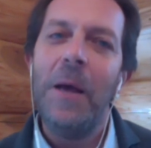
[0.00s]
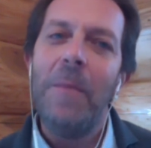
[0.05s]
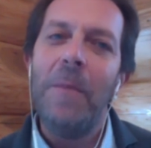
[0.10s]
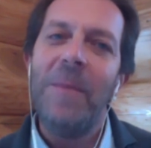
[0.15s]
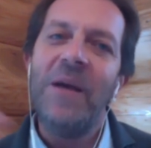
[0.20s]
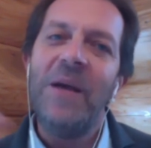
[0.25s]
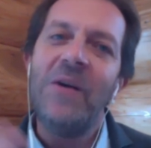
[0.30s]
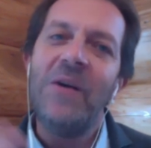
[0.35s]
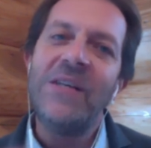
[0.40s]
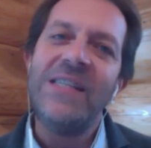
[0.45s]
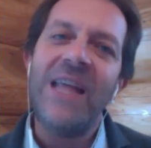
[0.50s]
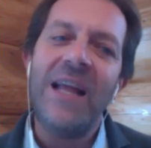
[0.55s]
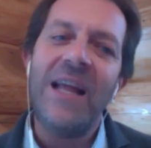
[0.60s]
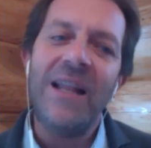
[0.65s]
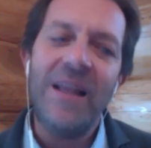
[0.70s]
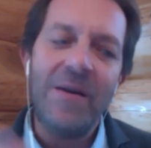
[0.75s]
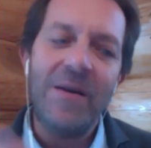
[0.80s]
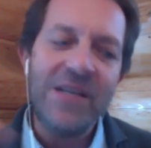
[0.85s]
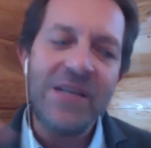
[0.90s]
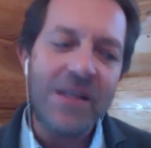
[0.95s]
Because then
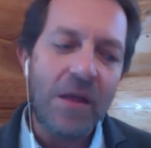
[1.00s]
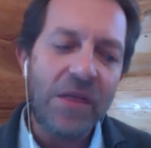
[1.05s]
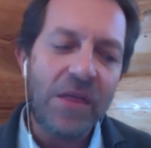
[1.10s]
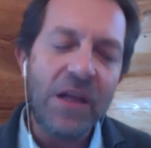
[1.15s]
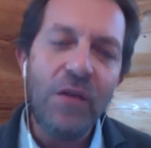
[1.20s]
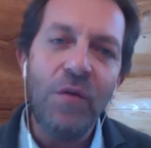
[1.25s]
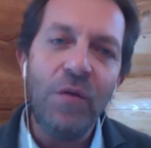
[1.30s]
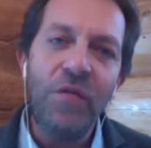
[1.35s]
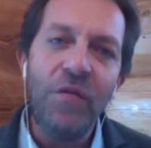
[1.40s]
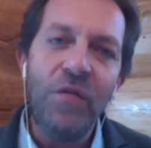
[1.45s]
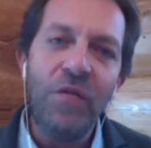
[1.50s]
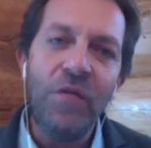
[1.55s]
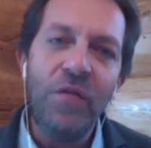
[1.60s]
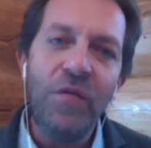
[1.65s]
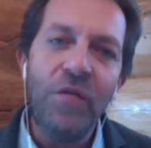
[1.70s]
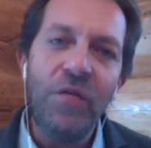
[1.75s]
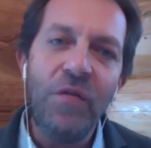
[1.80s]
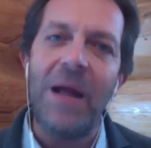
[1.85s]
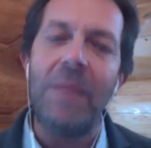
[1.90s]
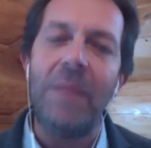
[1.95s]
there is nothing to fix
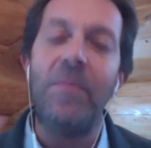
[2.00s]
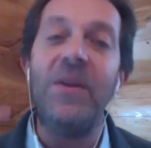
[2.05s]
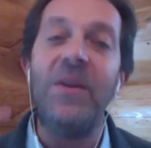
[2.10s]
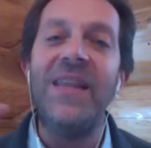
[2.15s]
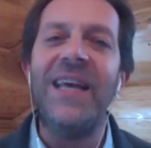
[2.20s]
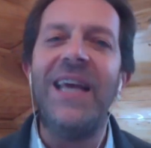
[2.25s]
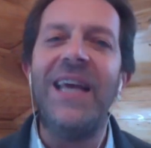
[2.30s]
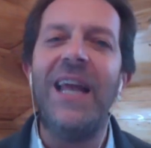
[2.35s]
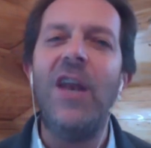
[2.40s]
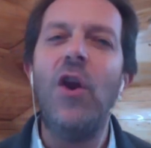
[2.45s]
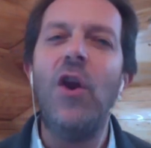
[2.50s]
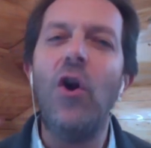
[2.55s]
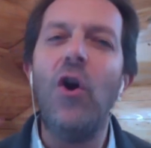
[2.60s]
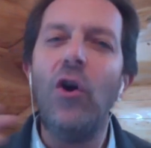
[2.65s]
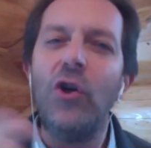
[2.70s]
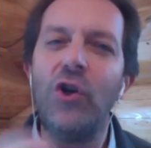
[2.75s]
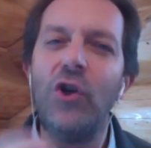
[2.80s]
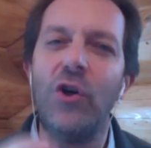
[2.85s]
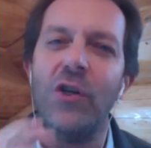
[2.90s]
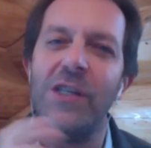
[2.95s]
about, but they can
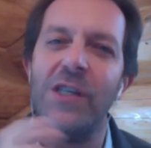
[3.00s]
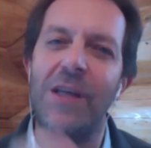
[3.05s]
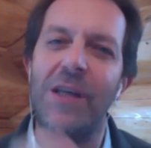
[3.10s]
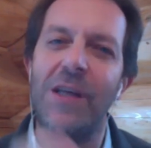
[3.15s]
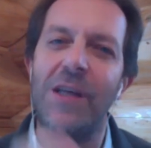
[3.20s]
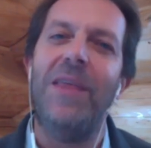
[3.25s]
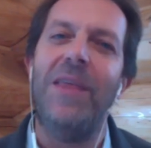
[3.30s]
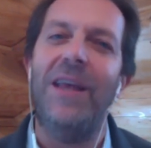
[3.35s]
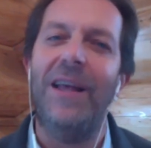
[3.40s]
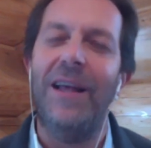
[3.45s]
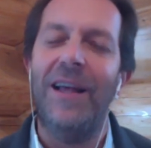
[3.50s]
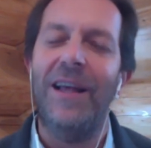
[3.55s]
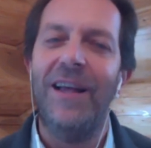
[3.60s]
nurture something